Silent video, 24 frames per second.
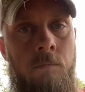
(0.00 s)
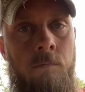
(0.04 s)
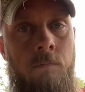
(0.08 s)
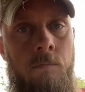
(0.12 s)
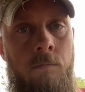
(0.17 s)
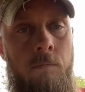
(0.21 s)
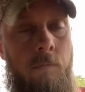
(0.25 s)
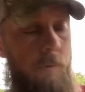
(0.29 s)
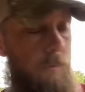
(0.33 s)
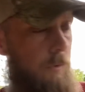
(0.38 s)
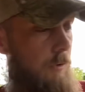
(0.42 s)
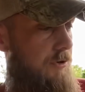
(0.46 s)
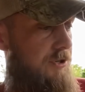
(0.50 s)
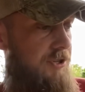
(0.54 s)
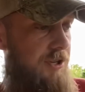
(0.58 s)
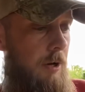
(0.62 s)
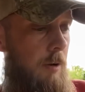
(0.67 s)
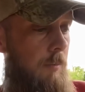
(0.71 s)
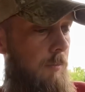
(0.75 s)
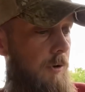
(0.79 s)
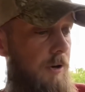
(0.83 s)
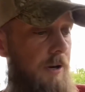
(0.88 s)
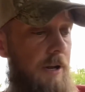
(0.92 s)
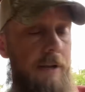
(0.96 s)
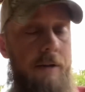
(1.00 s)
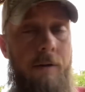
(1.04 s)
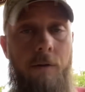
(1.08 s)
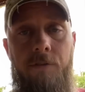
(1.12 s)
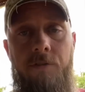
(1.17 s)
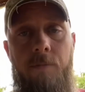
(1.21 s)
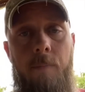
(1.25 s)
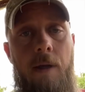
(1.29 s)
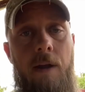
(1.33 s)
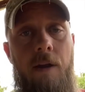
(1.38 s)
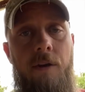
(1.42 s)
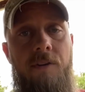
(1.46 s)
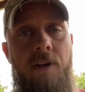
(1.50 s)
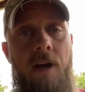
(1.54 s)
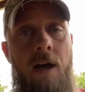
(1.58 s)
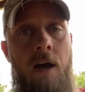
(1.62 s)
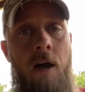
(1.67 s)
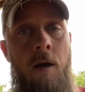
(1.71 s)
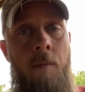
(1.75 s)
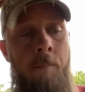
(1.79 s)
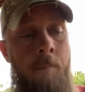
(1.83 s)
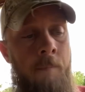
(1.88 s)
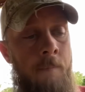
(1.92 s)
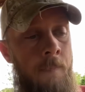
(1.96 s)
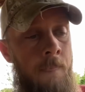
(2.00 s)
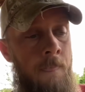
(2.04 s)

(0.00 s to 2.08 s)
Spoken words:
or some ridiculous amount of time,